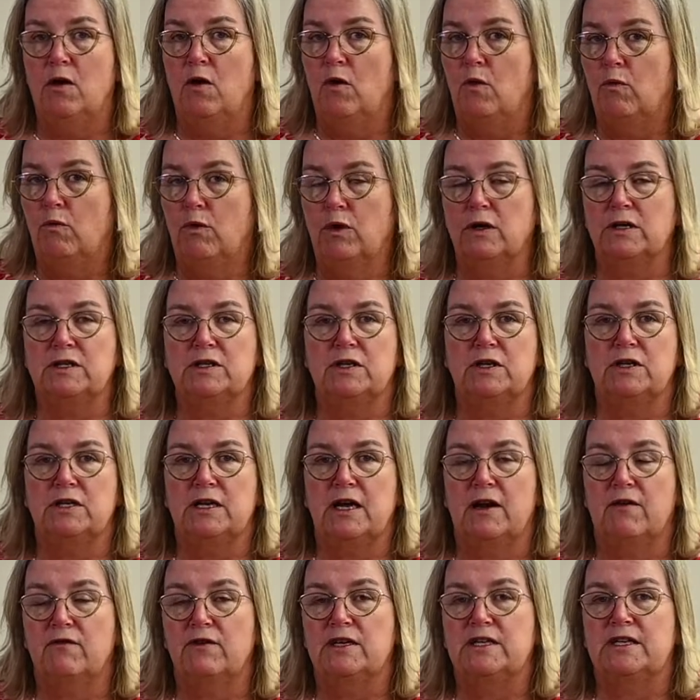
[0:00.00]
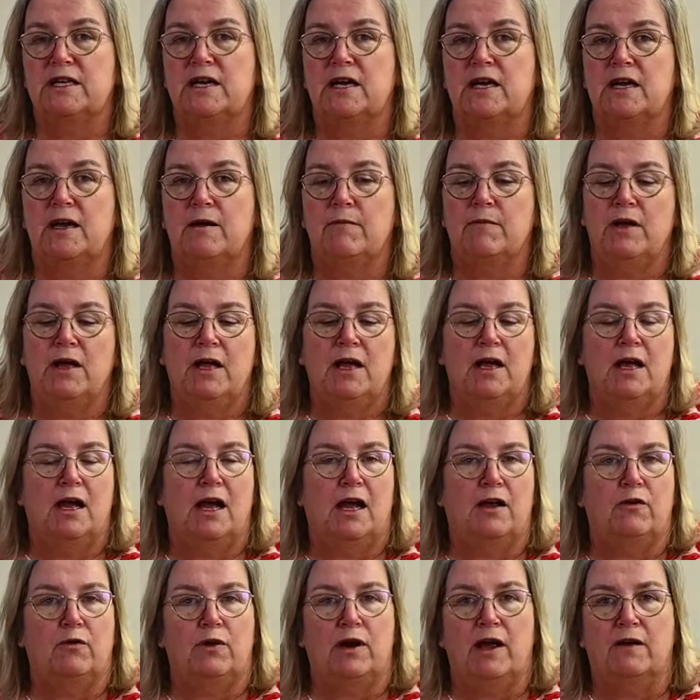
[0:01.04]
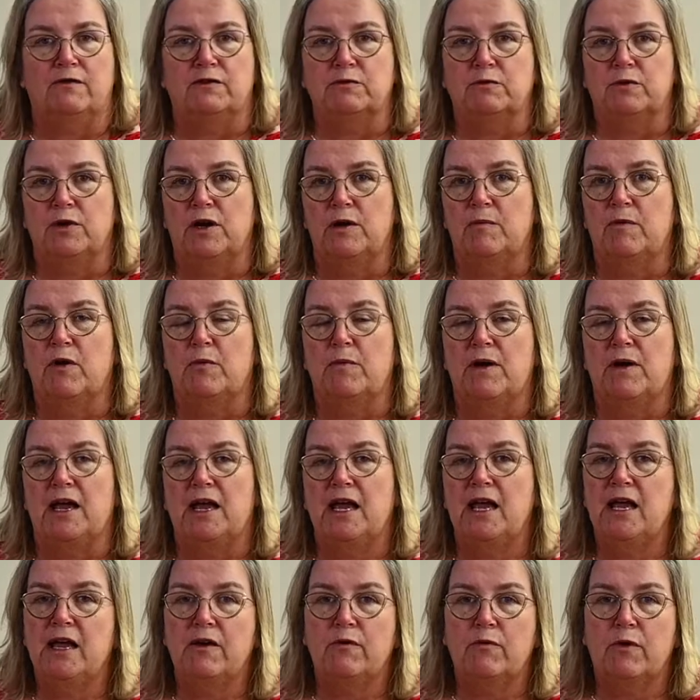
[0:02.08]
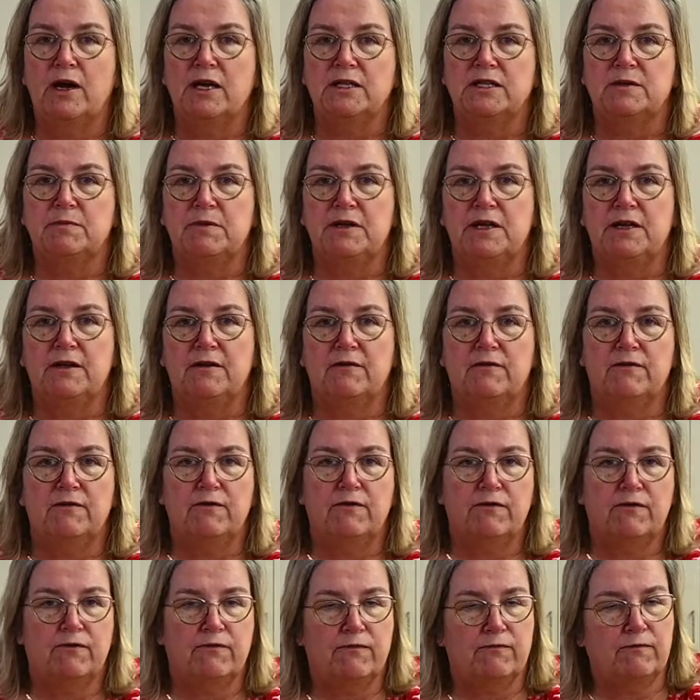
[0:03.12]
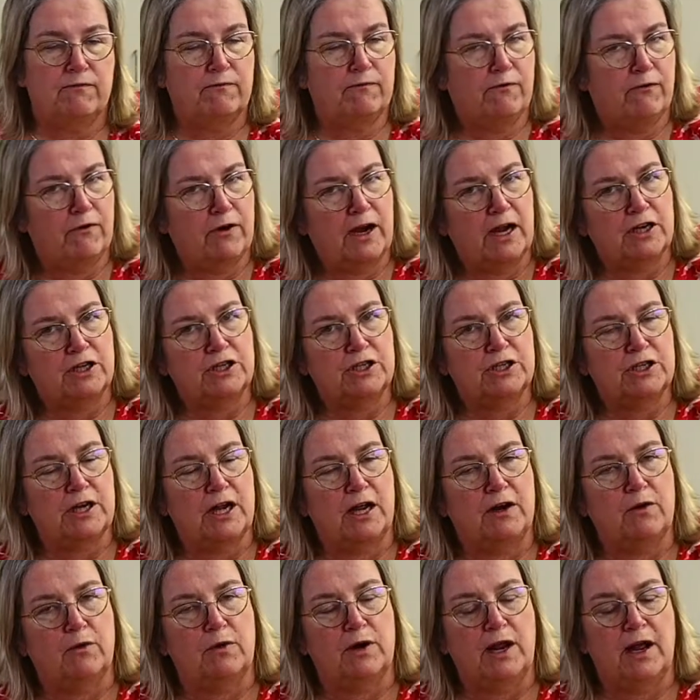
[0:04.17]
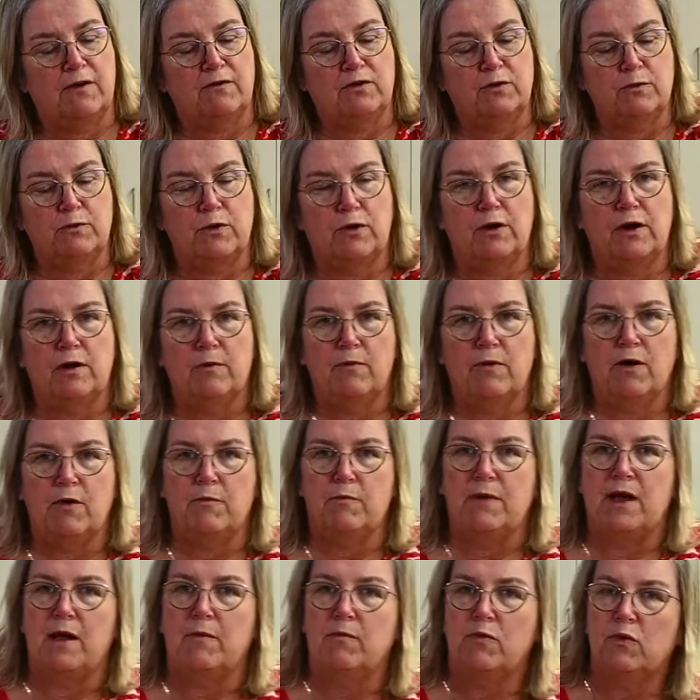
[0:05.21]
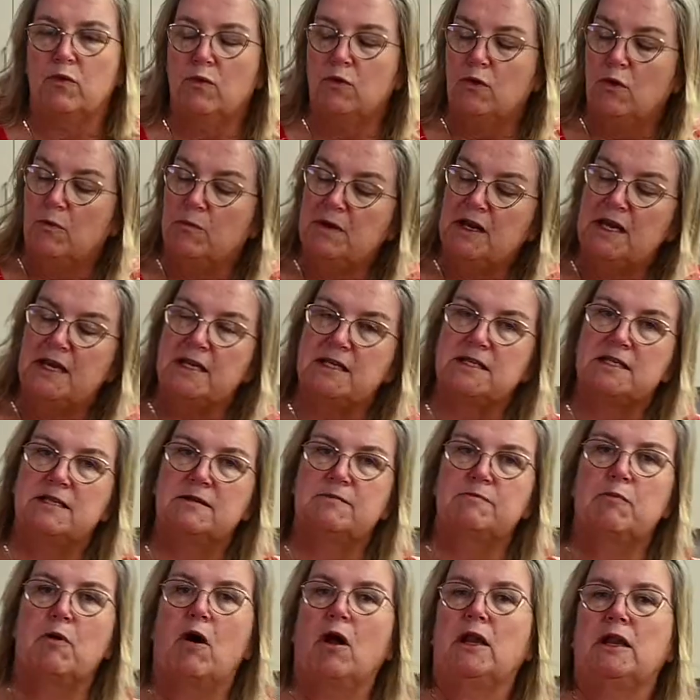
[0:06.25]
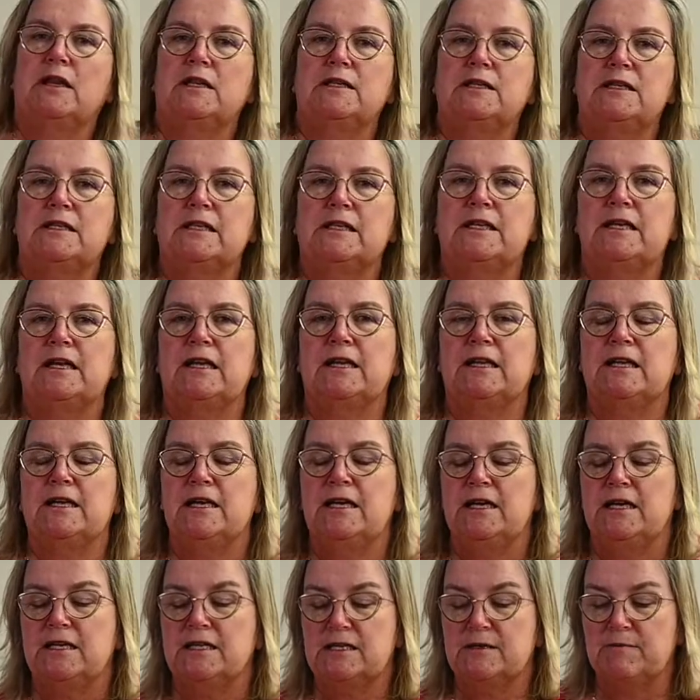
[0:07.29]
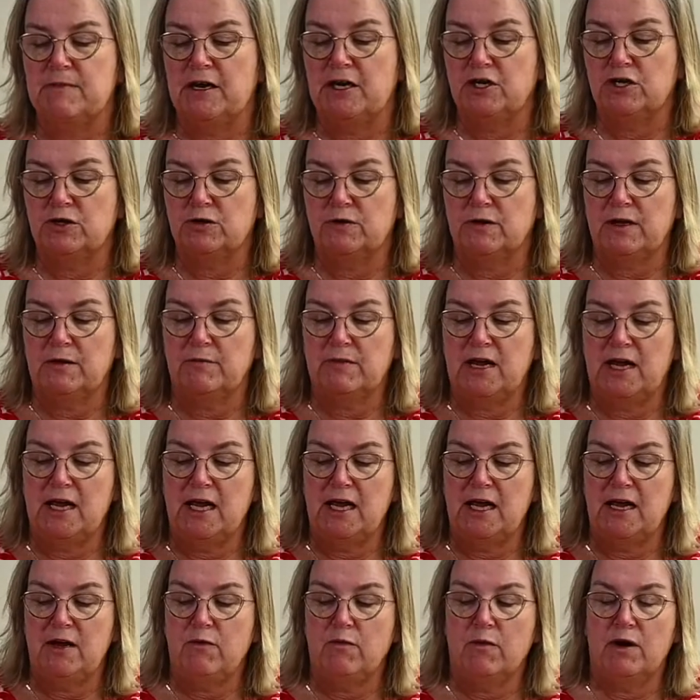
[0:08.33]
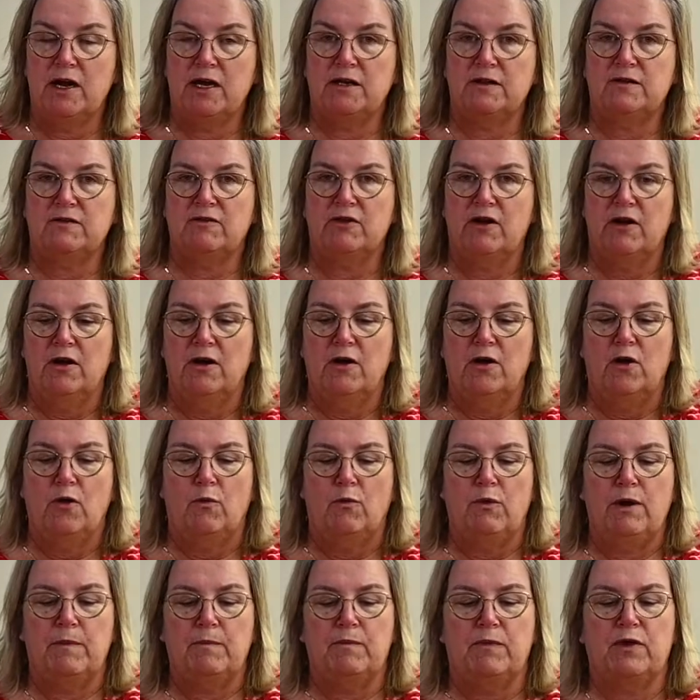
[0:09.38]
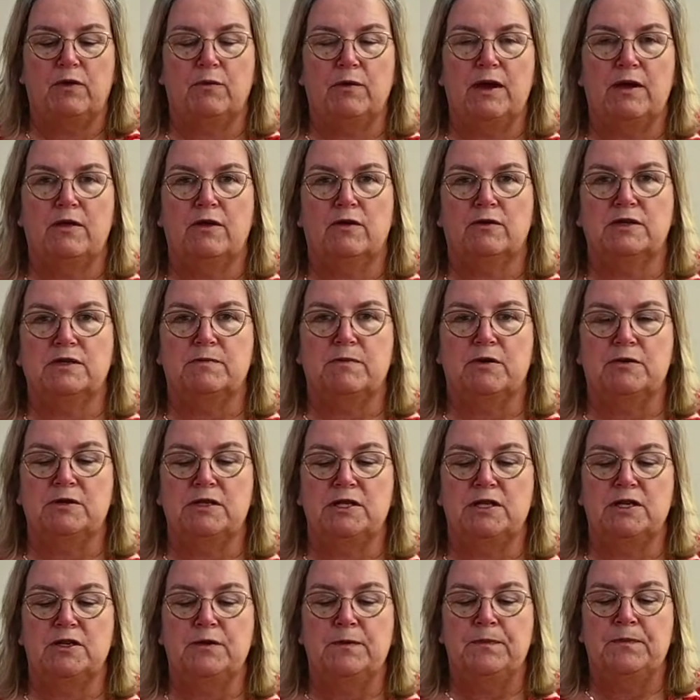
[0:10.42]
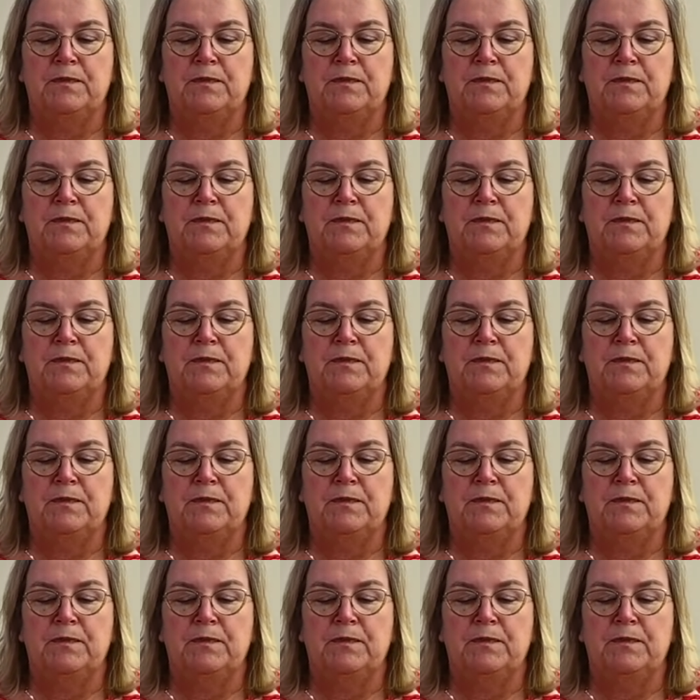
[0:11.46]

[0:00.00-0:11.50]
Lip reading: Works good every time. I don't have to worry about my egg whites being fresh. I don't have to worry about my bowl being spotlessly clean to make sure that my egg whites whip the way they're supposed to.